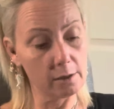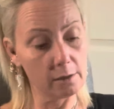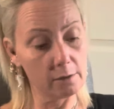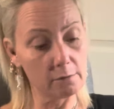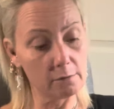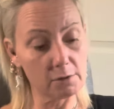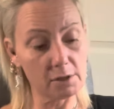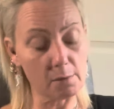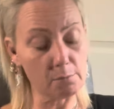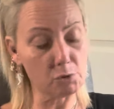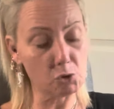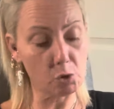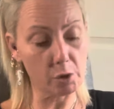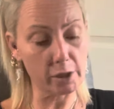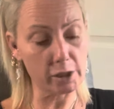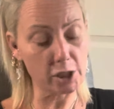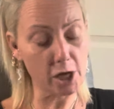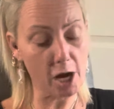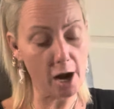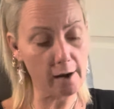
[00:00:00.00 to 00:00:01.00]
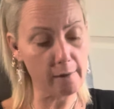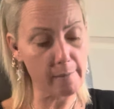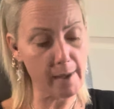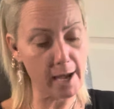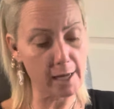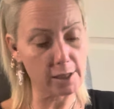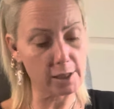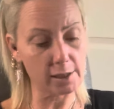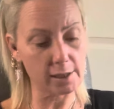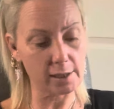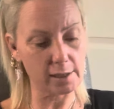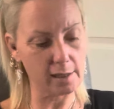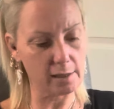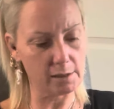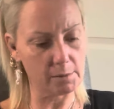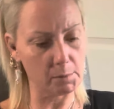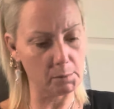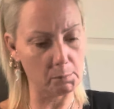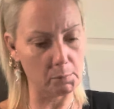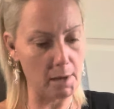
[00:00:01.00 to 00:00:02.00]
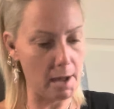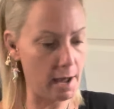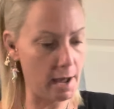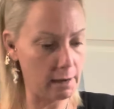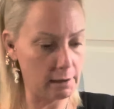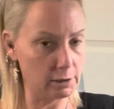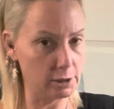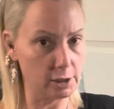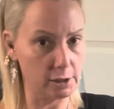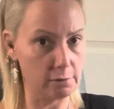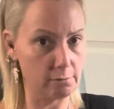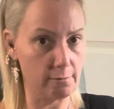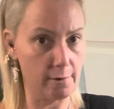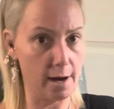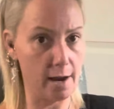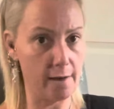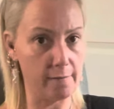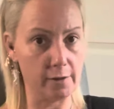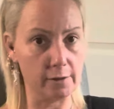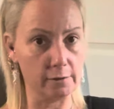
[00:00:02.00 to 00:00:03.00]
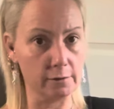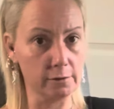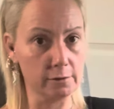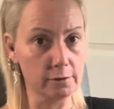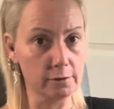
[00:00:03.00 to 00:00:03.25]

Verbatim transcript: some sort of dark magic, doesn't have to be black, just whatever.